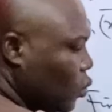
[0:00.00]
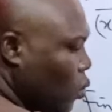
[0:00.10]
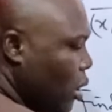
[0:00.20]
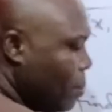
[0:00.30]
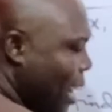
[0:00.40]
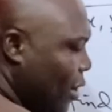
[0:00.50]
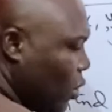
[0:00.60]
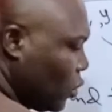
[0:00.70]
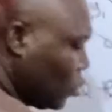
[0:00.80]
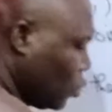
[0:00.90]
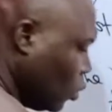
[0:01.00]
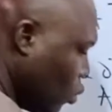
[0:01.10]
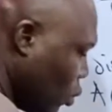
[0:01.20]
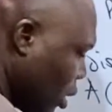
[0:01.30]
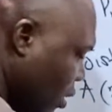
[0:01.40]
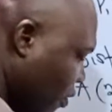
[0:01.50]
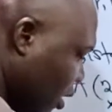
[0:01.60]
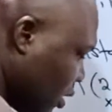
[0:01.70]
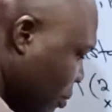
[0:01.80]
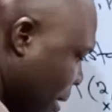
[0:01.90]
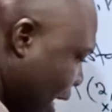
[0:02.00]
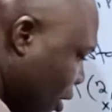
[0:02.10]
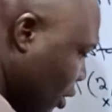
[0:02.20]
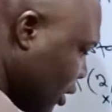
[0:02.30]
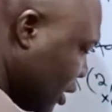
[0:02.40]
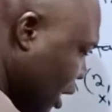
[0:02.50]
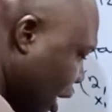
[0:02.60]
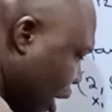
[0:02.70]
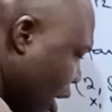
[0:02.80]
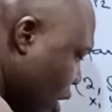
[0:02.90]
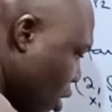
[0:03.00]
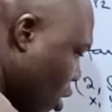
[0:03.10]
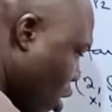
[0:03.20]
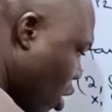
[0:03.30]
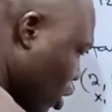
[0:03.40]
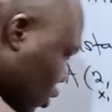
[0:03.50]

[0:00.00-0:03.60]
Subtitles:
1 minus 2 will give us minus 3, all